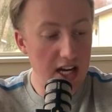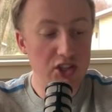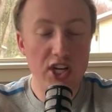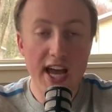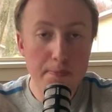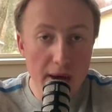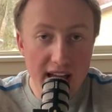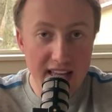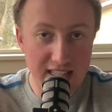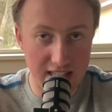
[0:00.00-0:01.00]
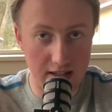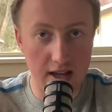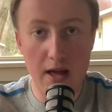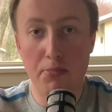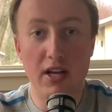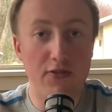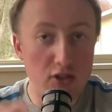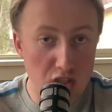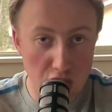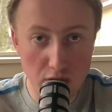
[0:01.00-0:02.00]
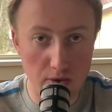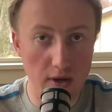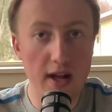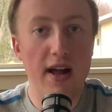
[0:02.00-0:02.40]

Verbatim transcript: Chad Pennington played for two